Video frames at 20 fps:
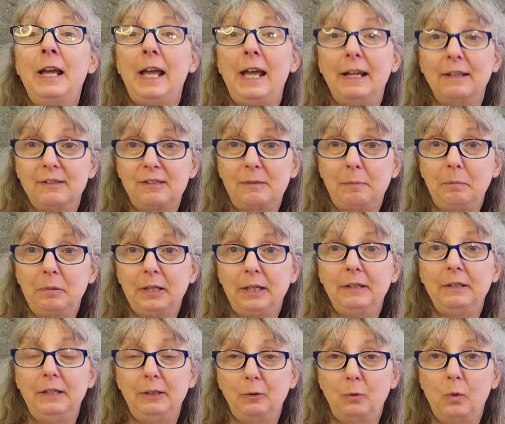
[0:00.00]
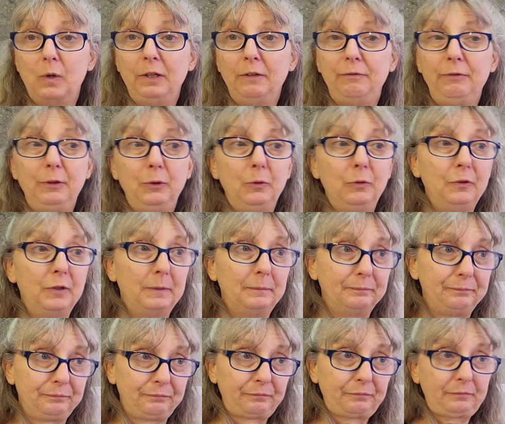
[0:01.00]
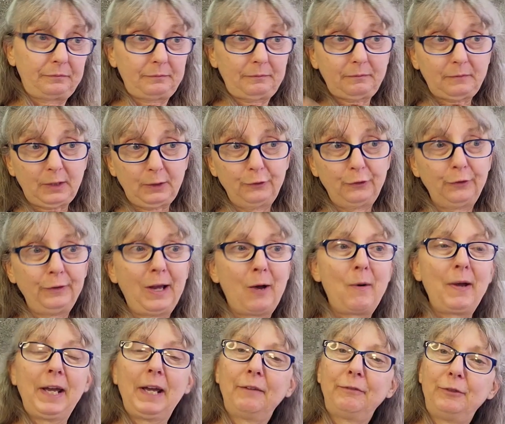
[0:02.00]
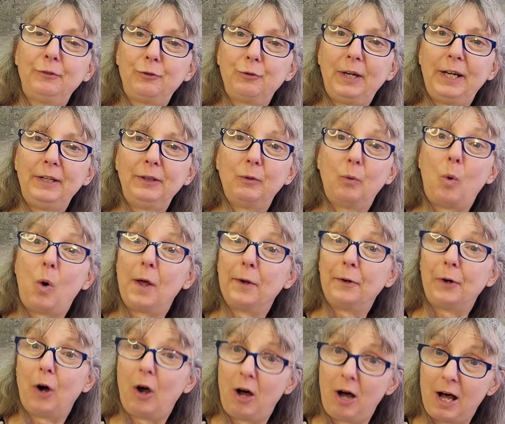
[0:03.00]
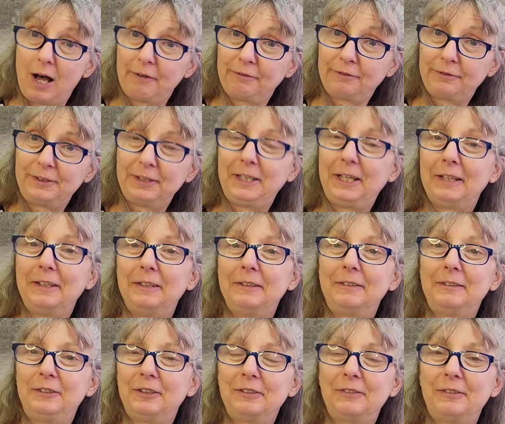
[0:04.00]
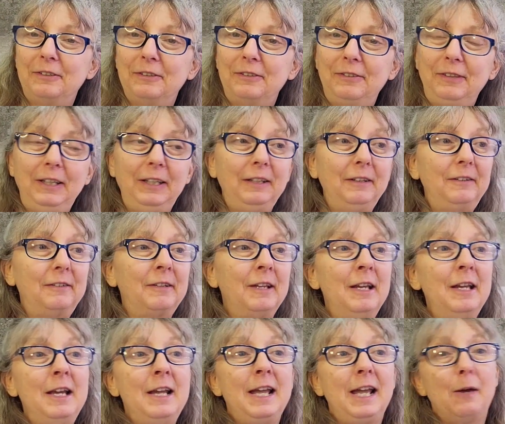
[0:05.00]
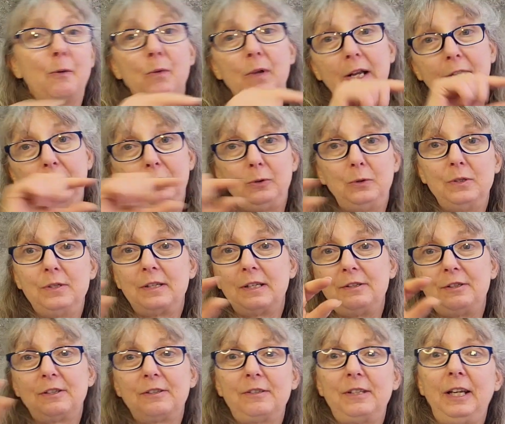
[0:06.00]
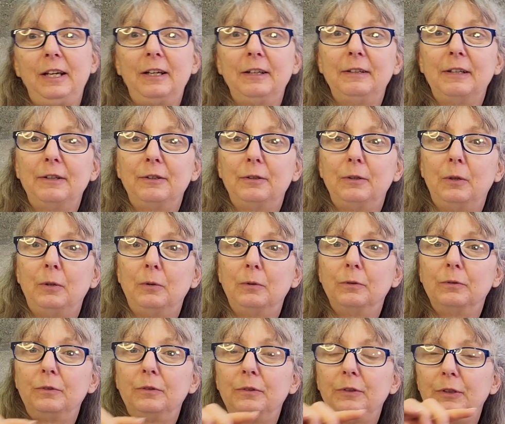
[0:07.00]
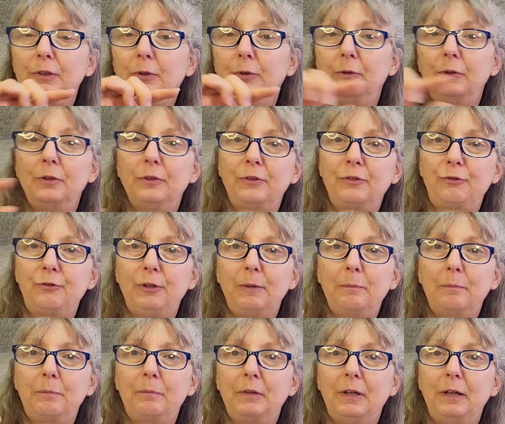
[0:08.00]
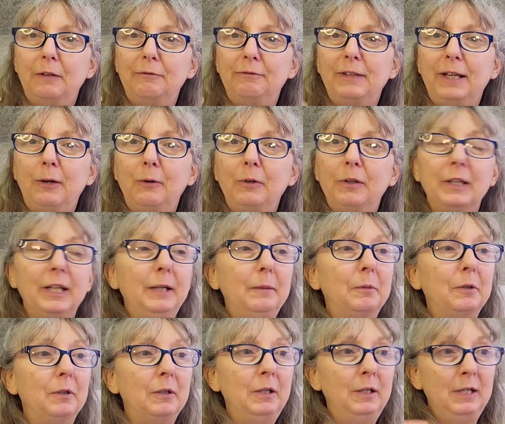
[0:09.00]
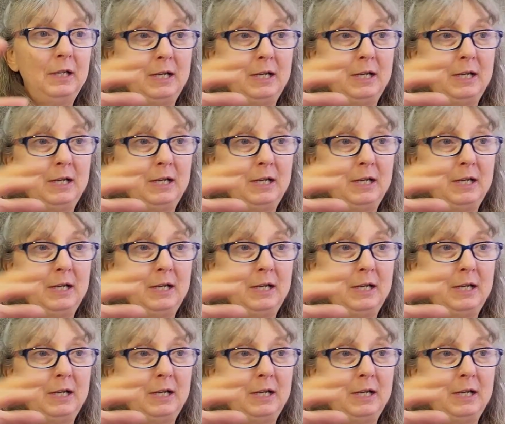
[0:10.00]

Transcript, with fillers: and split in quite a few of them. So now I have to drain the water off to get it just the seeds. And what I do is I just take another old yogurt strip uh, flour label,